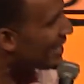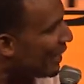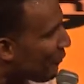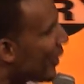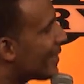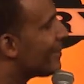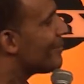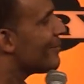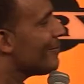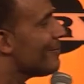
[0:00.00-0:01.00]
gets different.
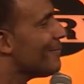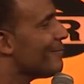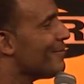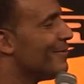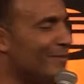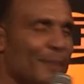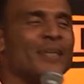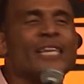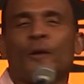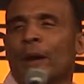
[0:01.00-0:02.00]

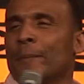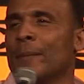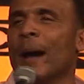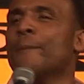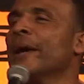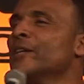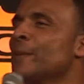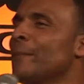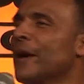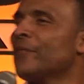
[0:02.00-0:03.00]
Let me tell you what I mean. My
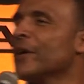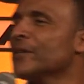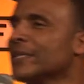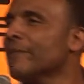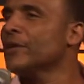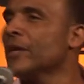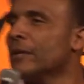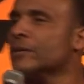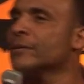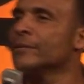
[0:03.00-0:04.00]
parents been married 37 years.